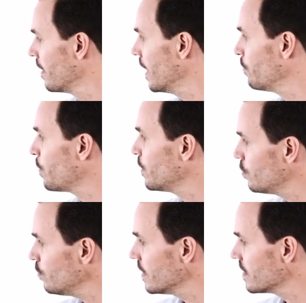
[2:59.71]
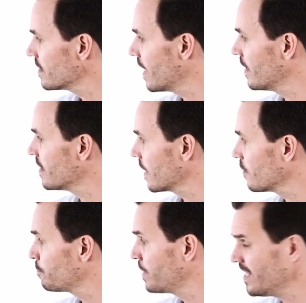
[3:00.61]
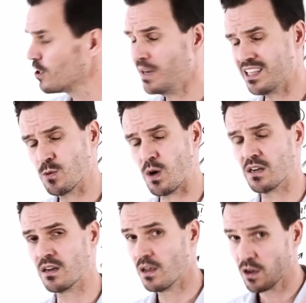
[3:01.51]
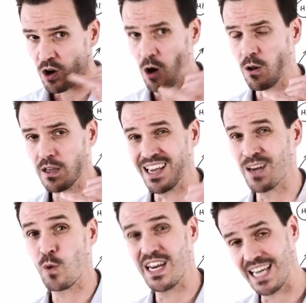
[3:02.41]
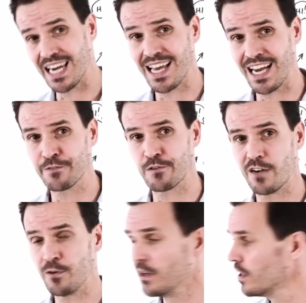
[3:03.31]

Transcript: And what we do is that instead of Peter being the one calling and waiting in line forever,